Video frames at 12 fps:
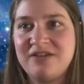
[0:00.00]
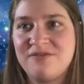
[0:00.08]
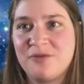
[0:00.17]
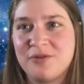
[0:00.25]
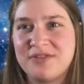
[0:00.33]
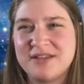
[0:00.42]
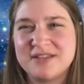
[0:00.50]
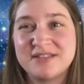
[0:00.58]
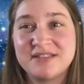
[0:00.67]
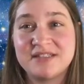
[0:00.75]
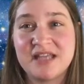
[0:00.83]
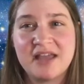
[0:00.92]
for the
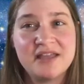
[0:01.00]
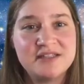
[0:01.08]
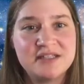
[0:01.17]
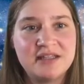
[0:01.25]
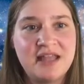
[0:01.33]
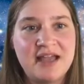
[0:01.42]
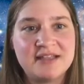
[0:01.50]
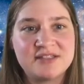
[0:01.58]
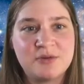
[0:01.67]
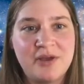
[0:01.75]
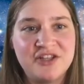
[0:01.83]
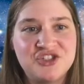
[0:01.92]
second to
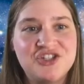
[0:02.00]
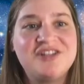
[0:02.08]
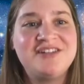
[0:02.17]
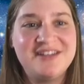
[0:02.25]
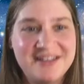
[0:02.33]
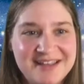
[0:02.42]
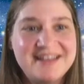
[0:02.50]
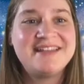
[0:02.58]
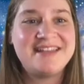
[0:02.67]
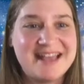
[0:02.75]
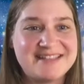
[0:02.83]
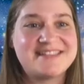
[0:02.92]
last question.
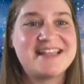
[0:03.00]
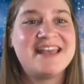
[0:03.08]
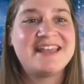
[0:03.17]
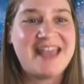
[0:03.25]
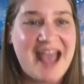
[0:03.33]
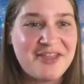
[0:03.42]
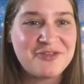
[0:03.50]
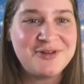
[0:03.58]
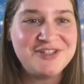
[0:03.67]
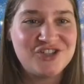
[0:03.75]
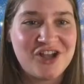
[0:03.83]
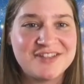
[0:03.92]
Yes,
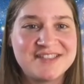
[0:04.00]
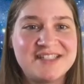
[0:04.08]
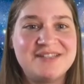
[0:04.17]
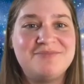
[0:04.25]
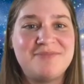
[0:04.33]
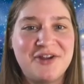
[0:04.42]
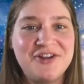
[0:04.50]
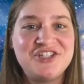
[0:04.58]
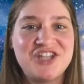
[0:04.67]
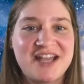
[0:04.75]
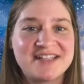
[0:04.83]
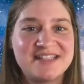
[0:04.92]
Katherine Johnson, Mary
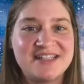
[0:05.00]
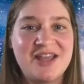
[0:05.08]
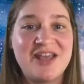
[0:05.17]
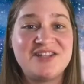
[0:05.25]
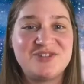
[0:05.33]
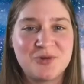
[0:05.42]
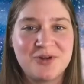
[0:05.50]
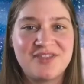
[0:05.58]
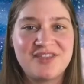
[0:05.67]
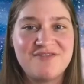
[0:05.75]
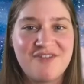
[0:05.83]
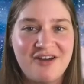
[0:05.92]
Jackson, and
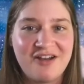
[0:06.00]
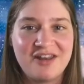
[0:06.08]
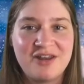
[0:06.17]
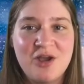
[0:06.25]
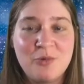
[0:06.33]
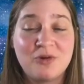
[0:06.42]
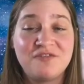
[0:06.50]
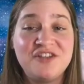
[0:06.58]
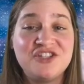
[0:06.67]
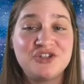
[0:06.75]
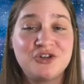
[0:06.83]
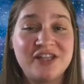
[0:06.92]
Dorothy Vaughan were
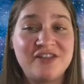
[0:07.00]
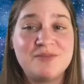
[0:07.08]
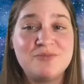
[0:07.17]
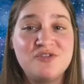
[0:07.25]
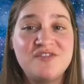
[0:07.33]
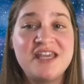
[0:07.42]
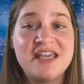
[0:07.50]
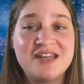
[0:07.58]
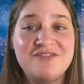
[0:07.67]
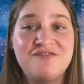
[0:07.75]
featured in the movie Hidden